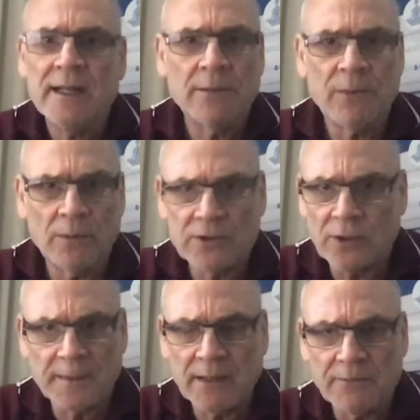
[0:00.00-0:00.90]
You might want to
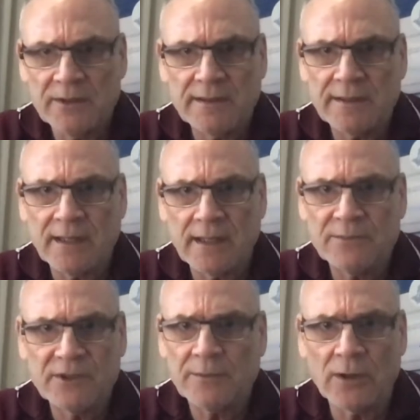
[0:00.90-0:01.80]
top it up with
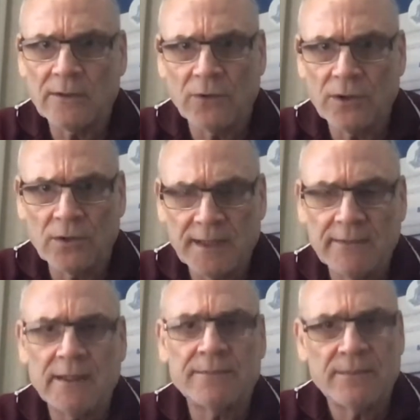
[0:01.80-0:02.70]
um, some olive oil,
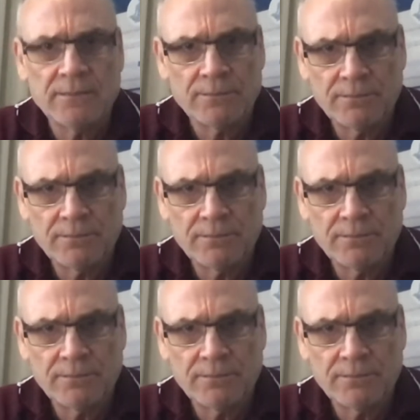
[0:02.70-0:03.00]
whatever,